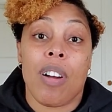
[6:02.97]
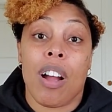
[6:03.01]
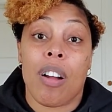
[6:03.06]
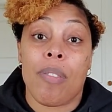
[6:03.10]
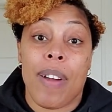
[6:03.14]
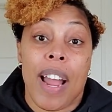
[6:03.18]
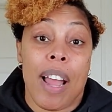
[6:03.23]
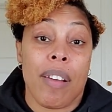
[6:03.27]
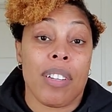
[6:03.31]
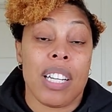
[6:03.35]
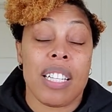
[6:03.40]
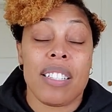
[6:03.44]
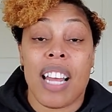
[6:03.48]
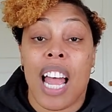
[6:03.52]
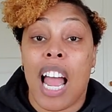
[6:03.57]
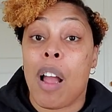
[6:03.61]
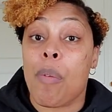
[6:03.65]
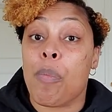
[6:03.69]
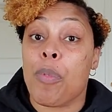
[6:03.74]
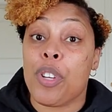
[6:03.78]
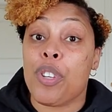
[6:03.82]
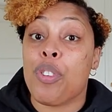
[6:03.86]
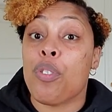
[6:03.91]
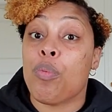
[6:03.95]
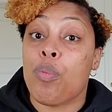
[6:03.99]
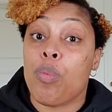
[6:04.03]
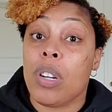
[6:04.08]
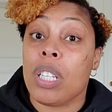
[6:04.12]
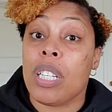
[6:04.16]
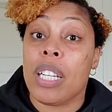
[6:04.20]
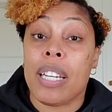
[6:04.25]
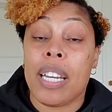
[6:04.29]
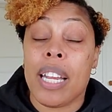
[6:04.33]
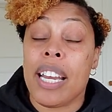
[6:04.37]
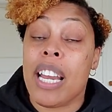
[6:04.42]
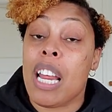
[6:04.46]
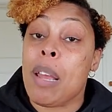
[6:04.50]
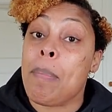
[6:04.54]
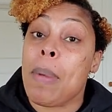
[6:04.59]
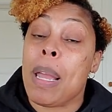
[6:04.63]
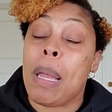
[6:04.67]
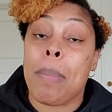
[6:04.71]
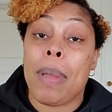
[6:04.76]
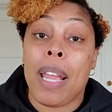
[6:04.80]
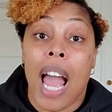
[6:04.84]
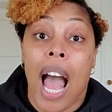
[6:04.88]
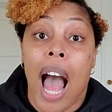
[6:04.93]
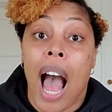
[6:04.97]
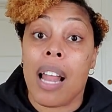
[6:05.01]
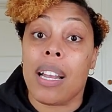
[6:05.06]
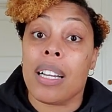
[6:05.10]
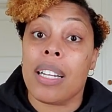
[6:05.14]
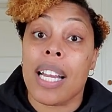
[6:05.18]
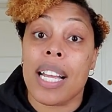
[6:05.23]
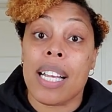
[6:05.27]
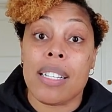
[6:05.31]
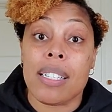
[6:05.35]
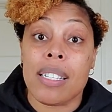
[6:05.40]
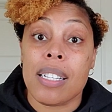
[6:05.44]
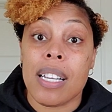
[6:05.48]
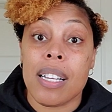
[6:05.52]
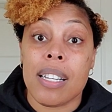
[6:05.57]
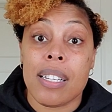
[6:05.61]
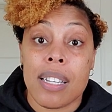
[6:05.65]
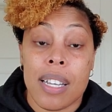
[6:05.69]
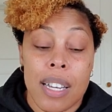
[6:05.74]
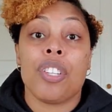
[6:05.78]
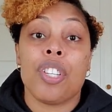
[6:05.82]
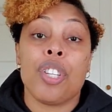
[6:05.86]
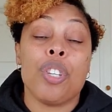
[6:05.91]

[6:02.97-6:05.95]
around the time where you really need it, maybe holiday season.